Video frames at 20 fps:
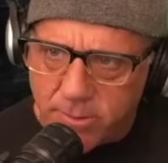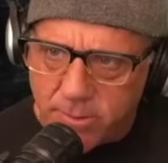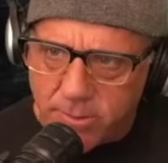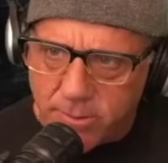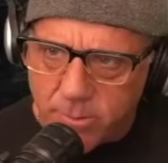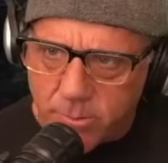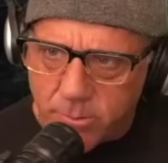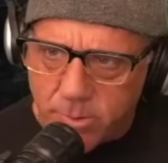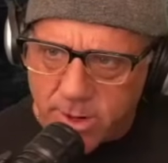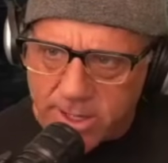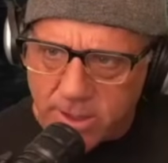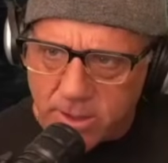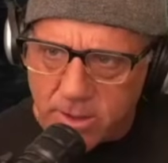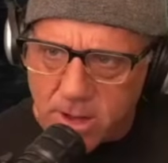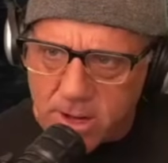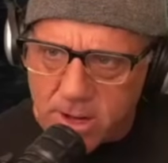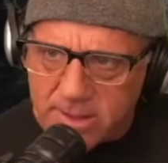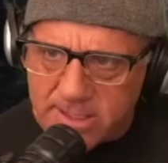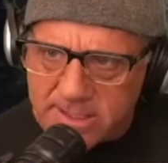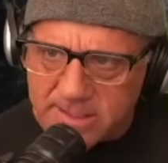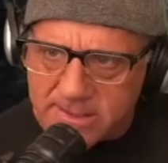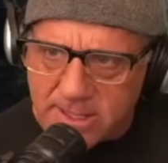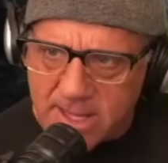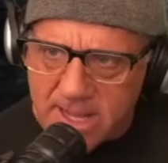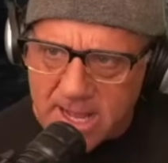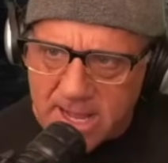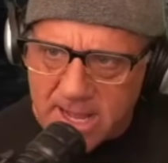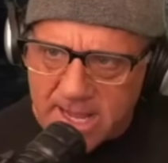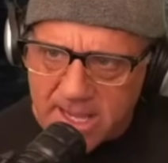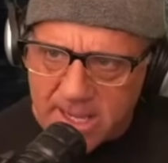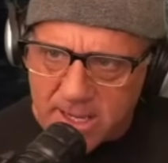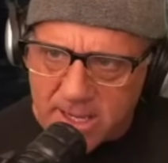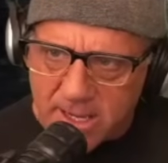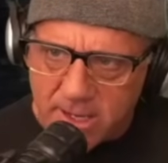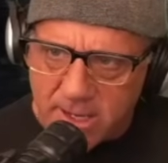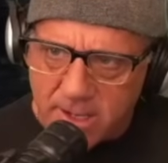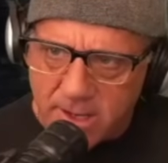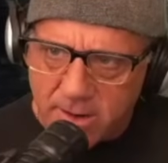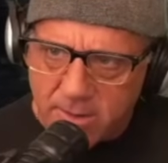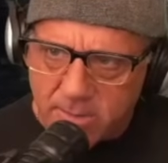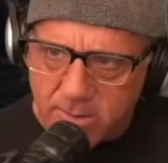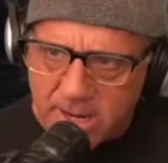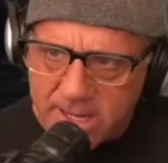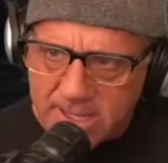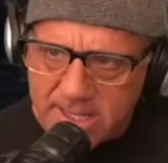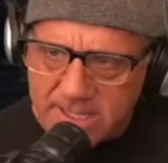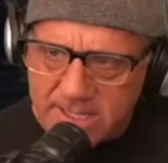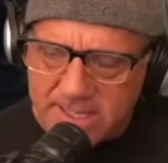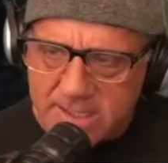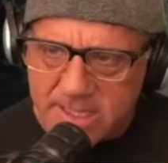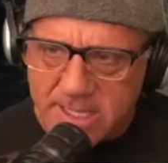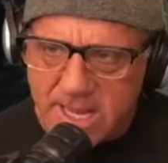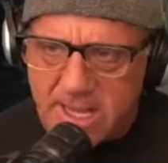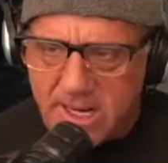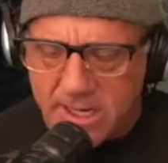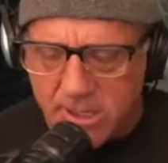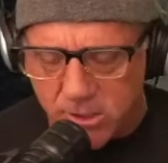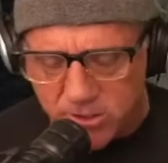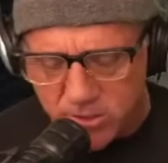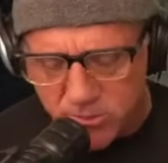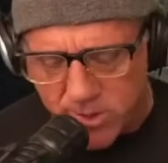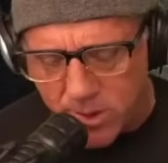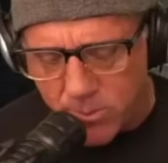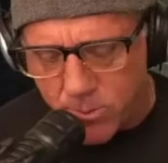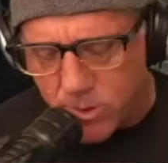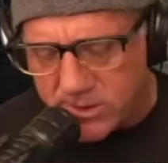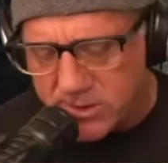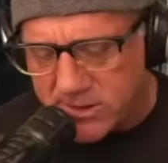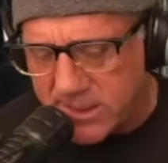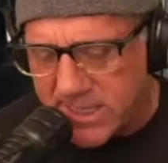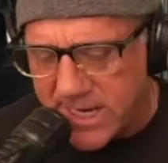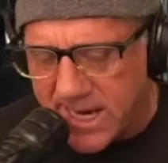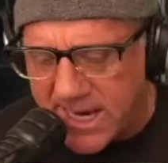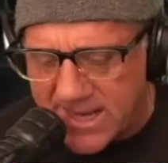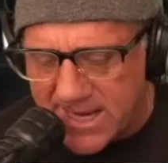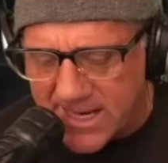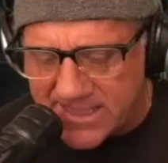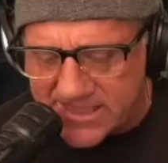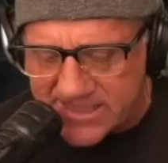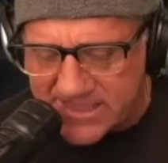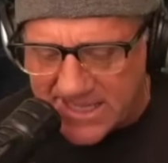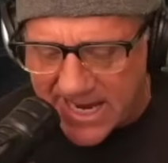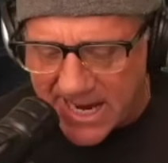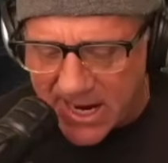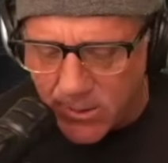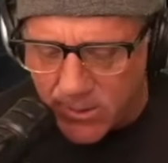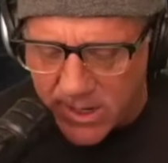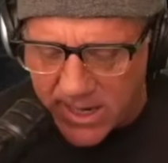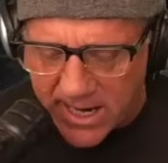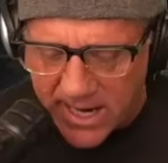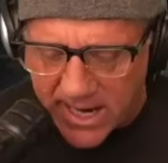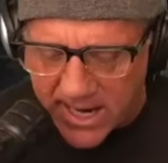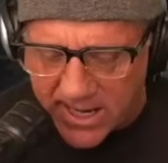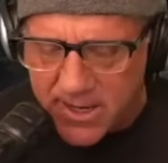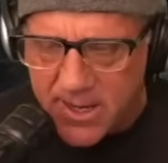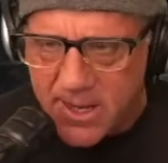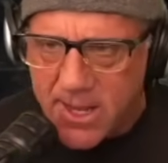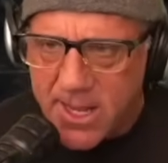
right along this line, right? that goes around once a day. That's the hour hand.